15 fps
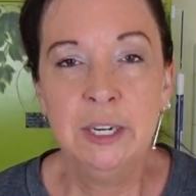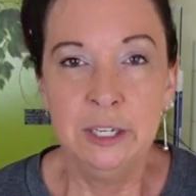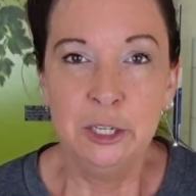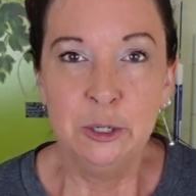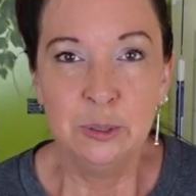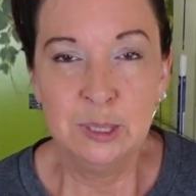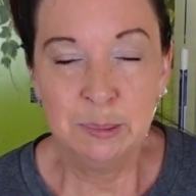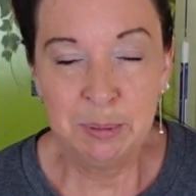to
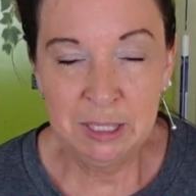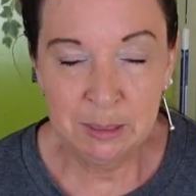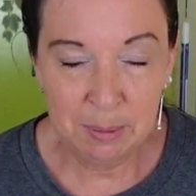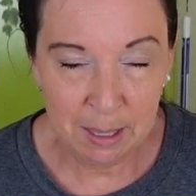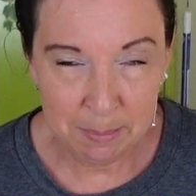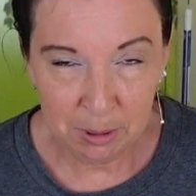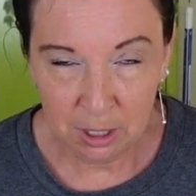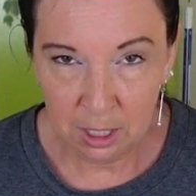use a piece of
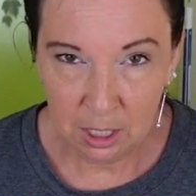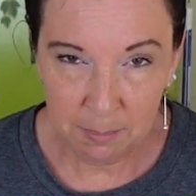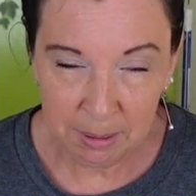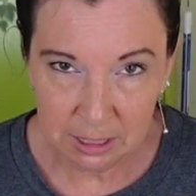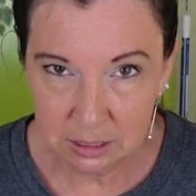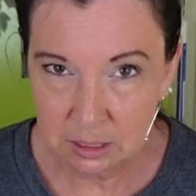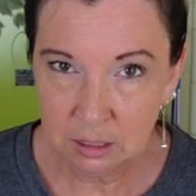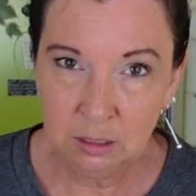paper and a
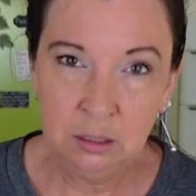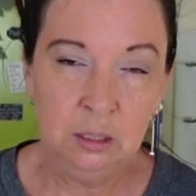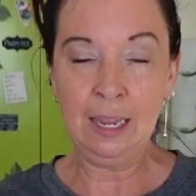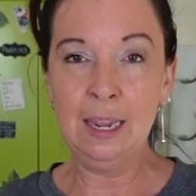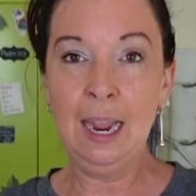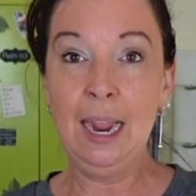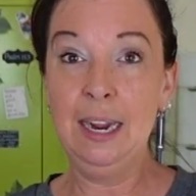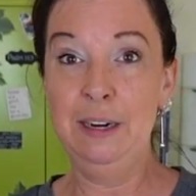pencil,
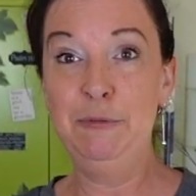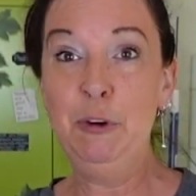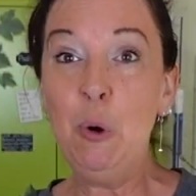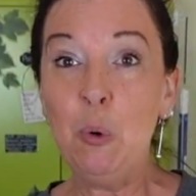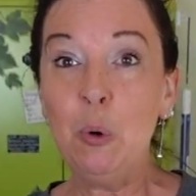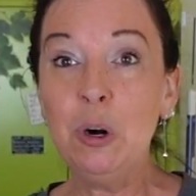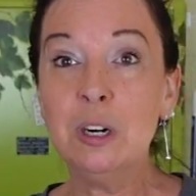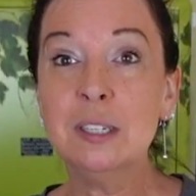I of
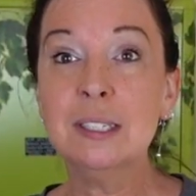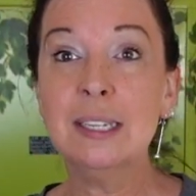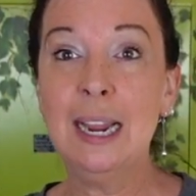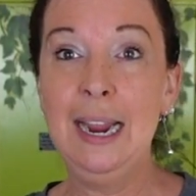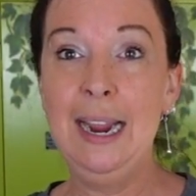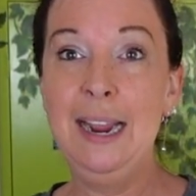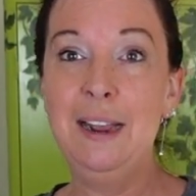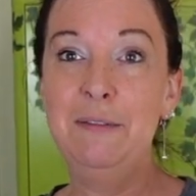course
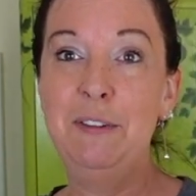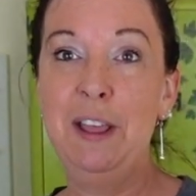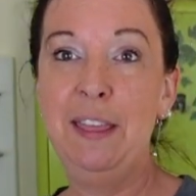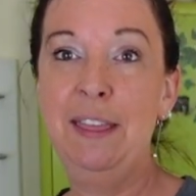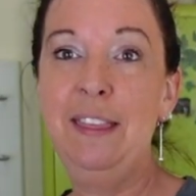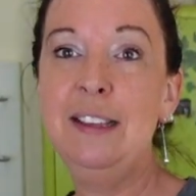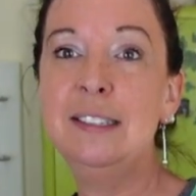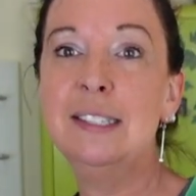have
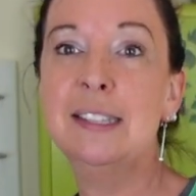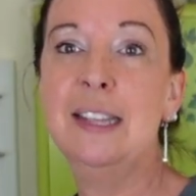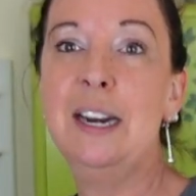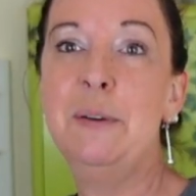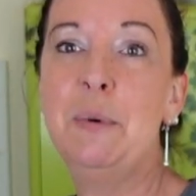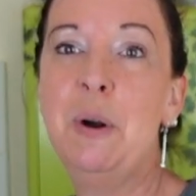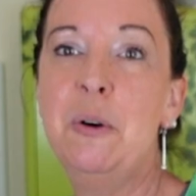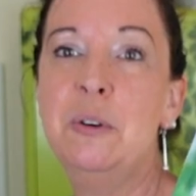this that I
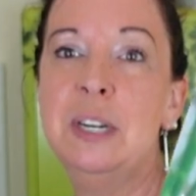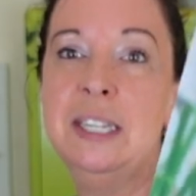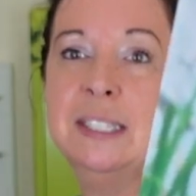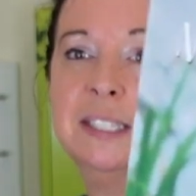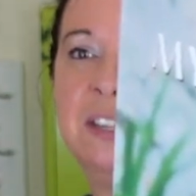wrote. It's